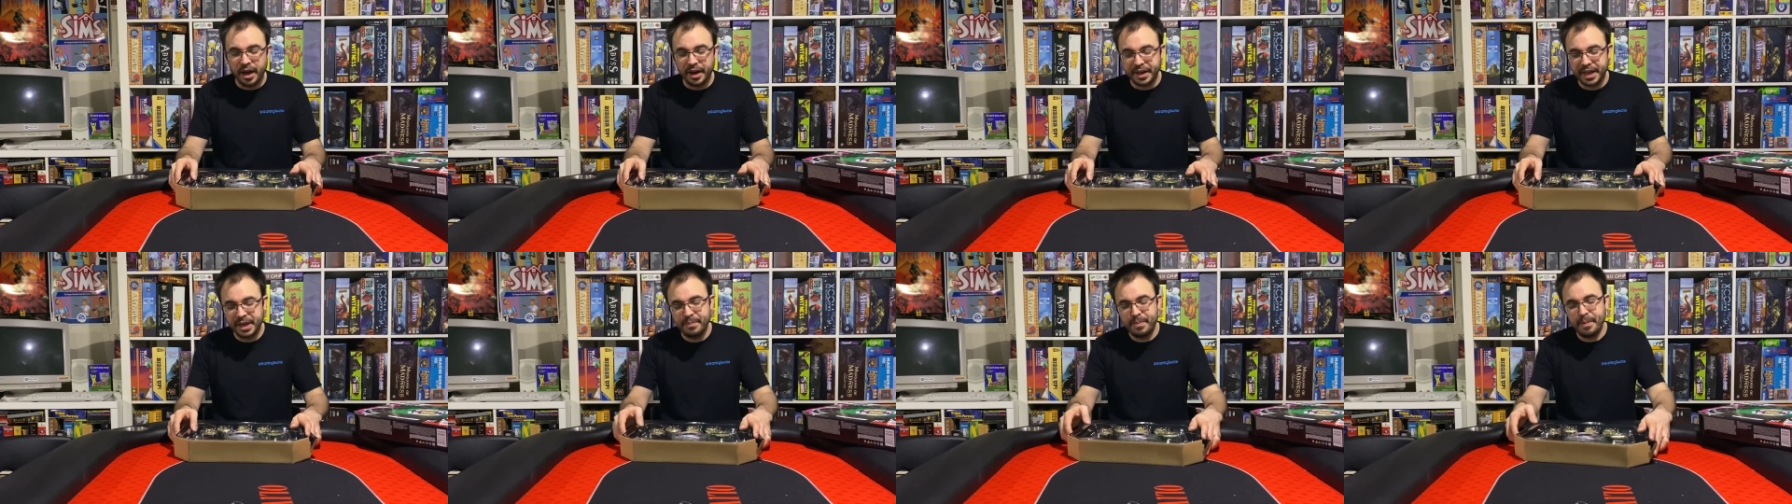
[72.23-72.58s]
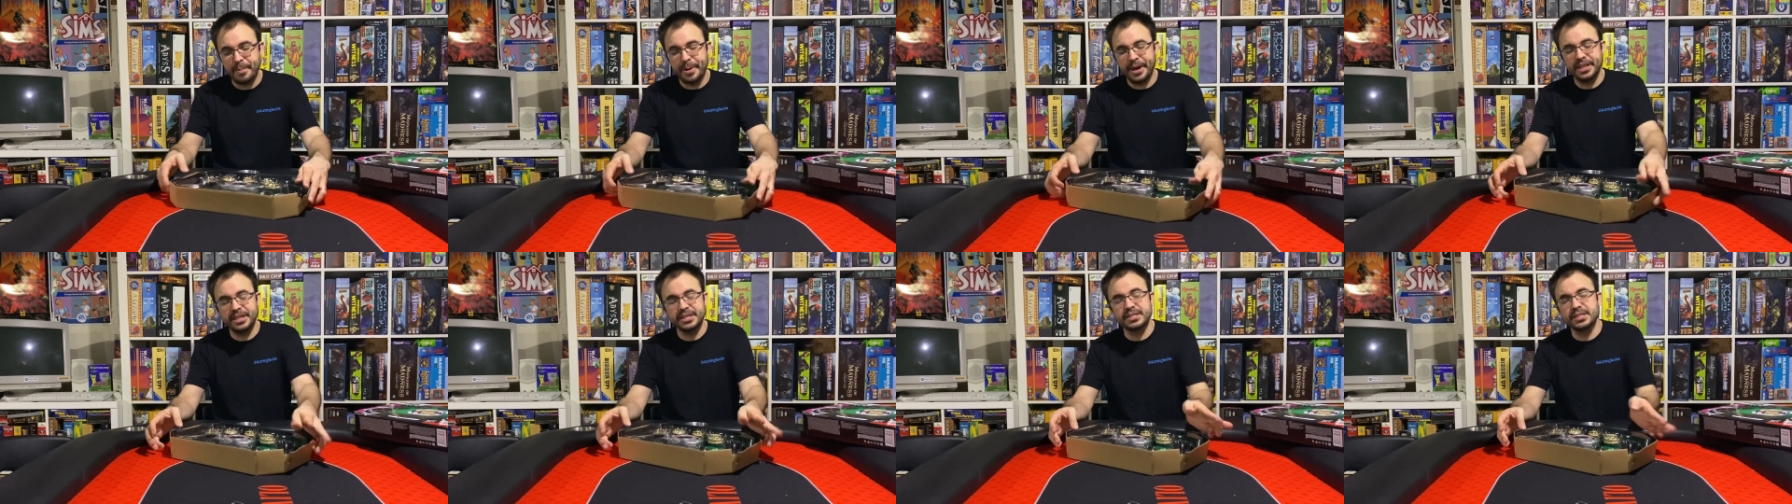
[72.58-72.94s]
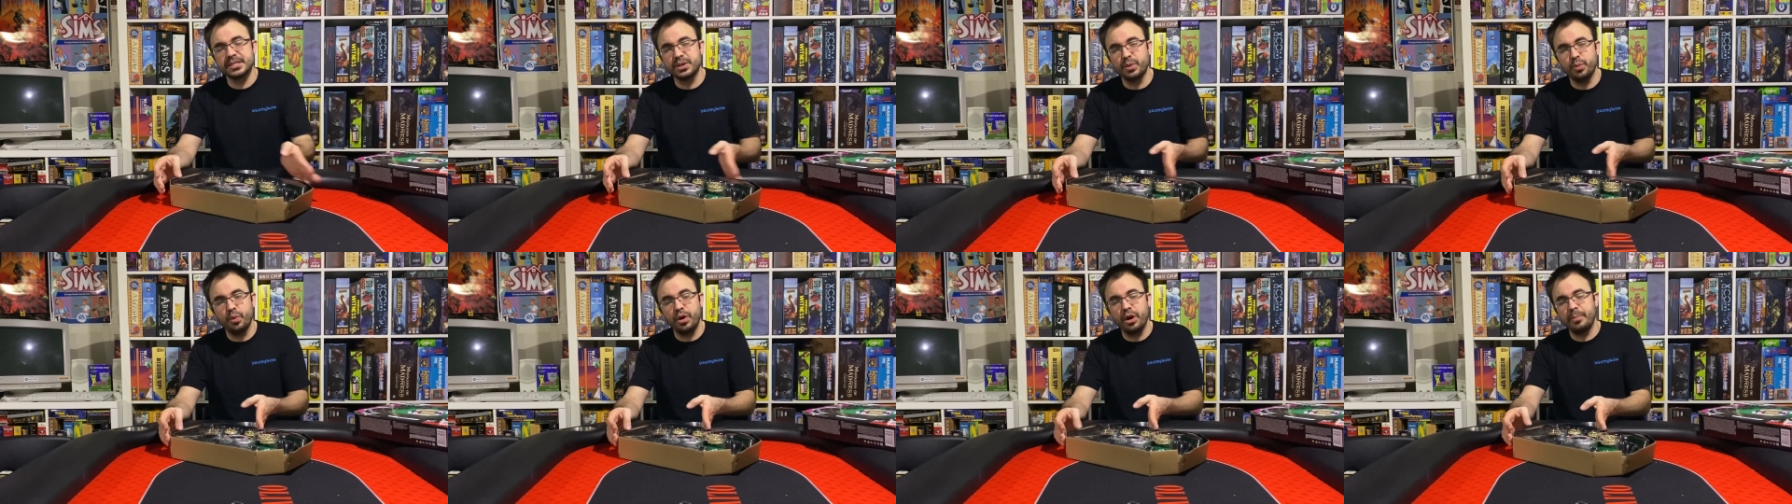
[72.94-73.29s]
Keep in mind, this is a
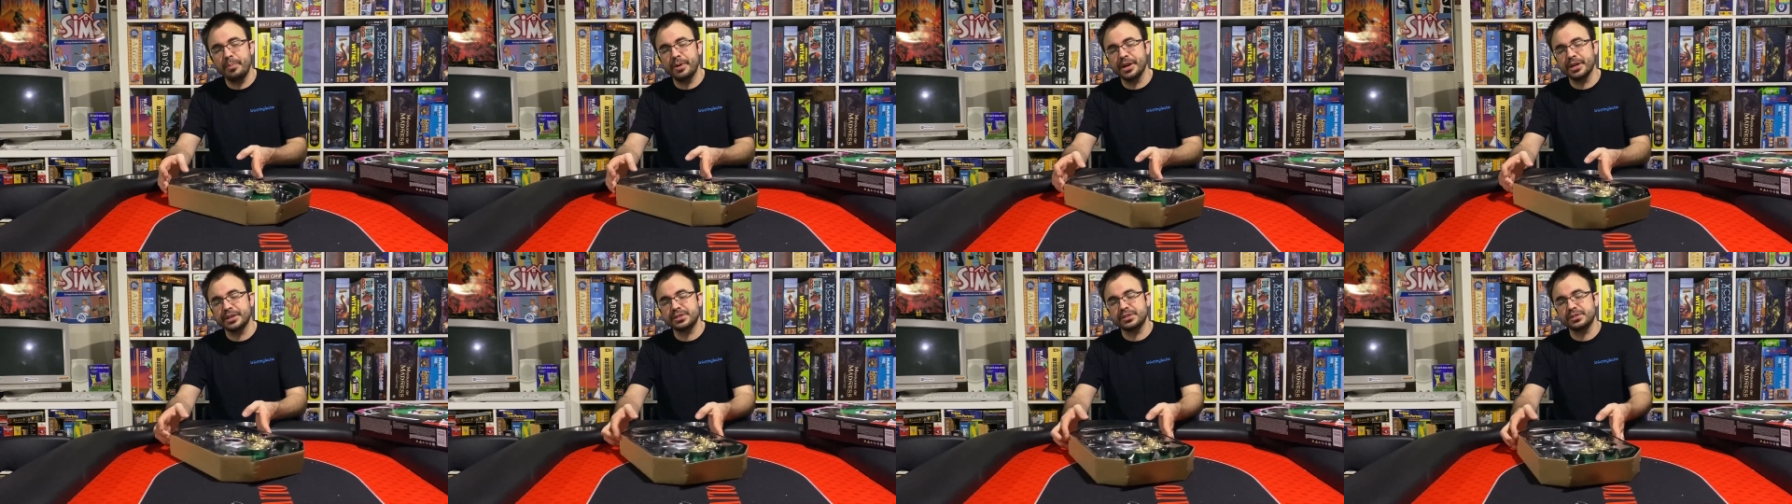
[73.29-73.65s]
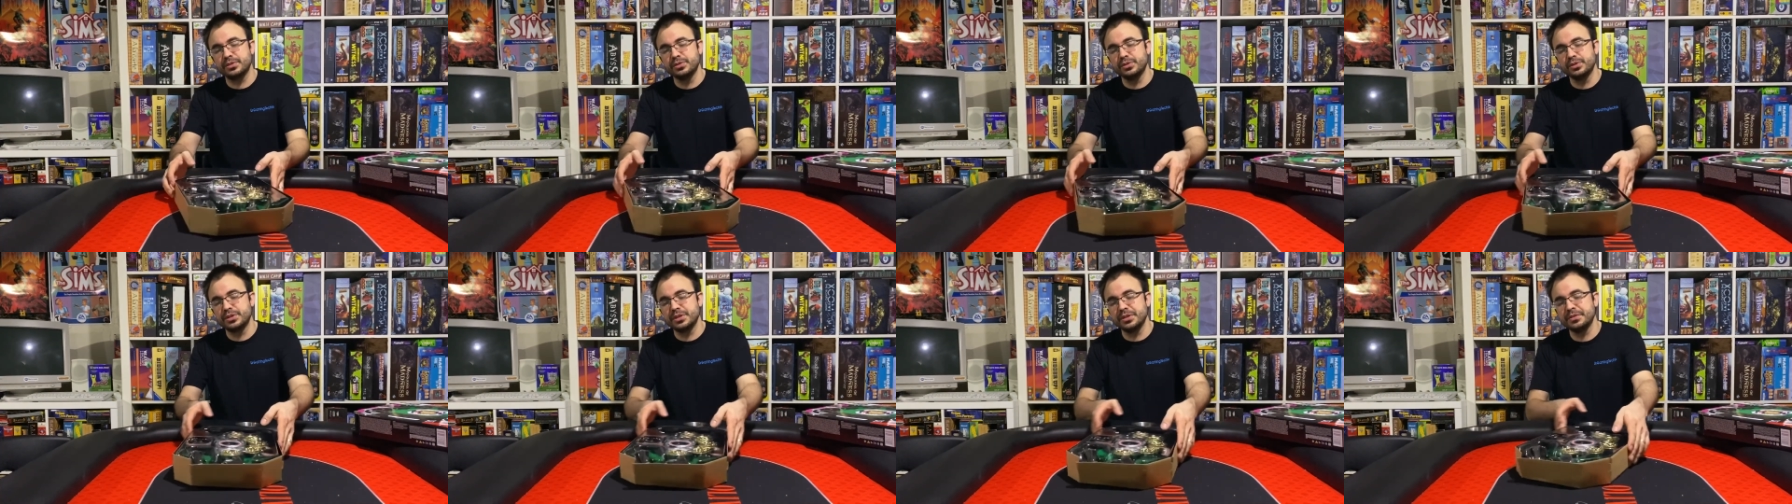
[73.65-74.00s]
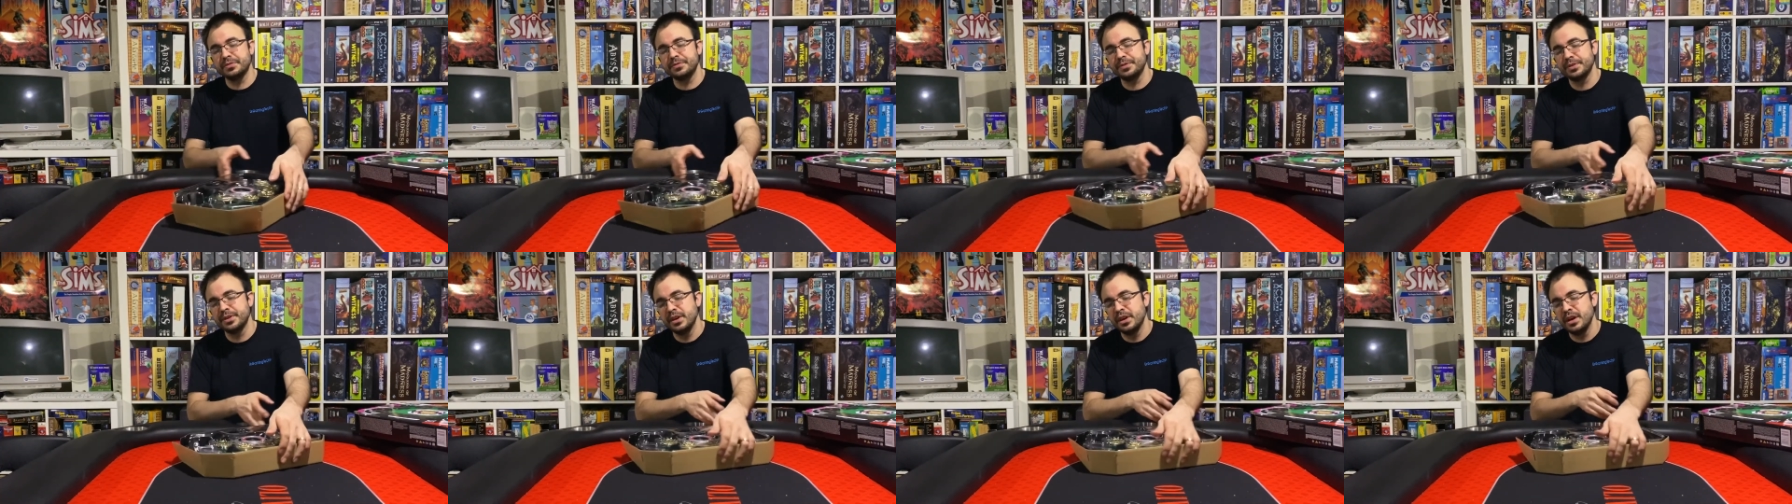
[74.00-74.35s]
Walmart exclusive.
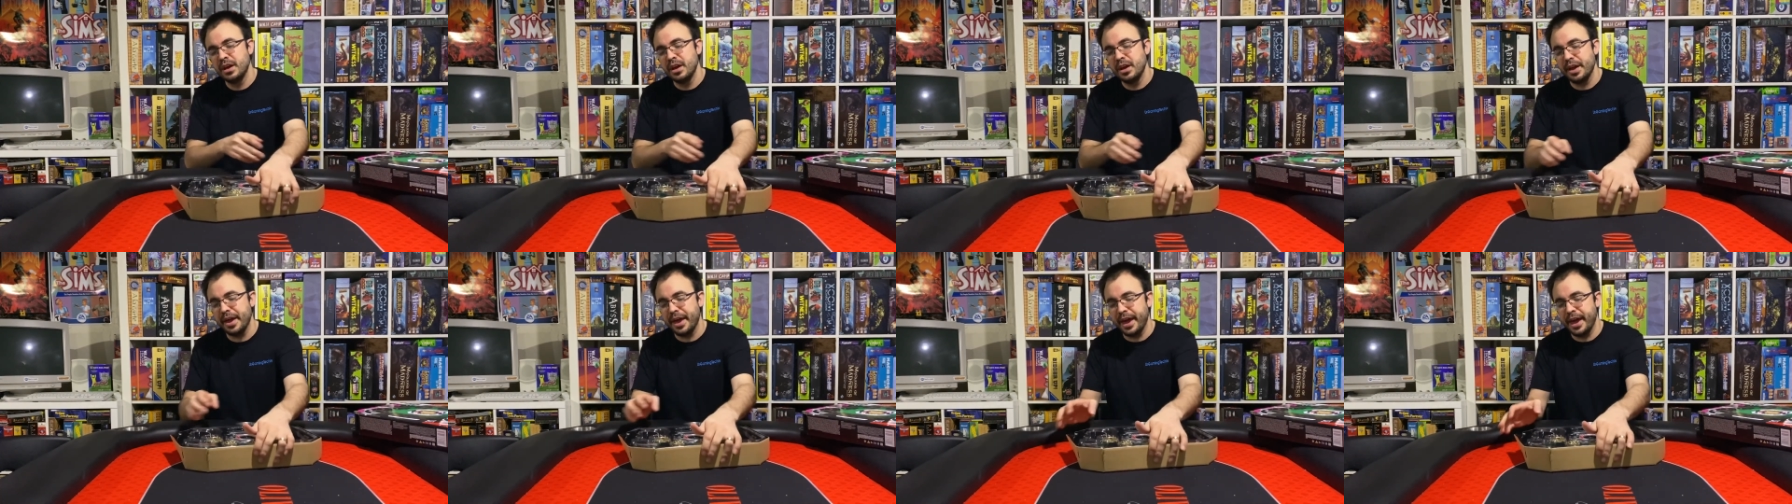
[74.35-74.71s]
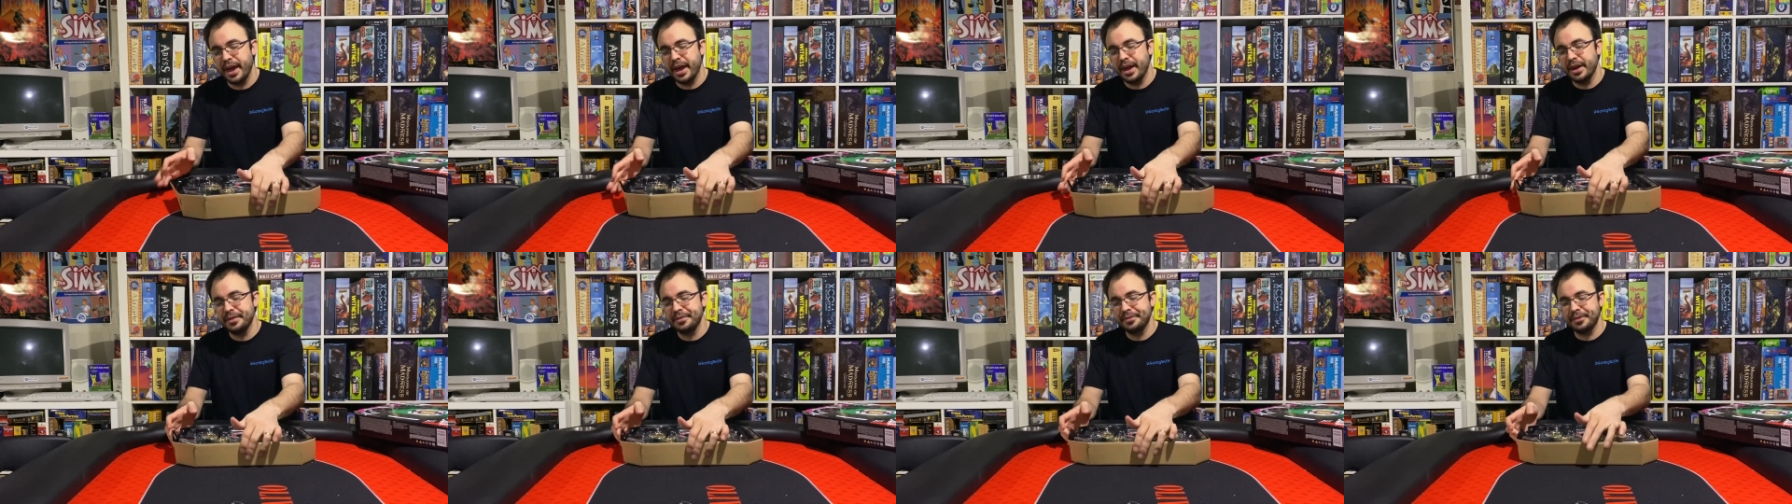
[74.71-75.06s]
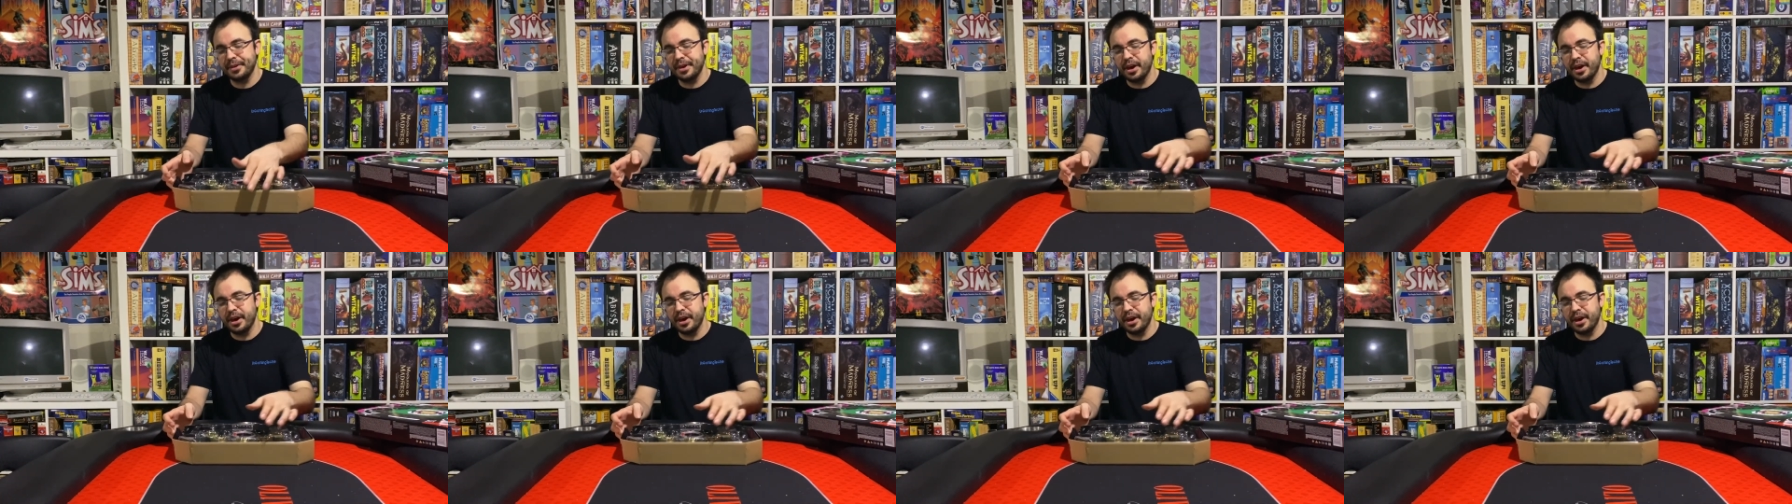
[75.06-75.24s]
And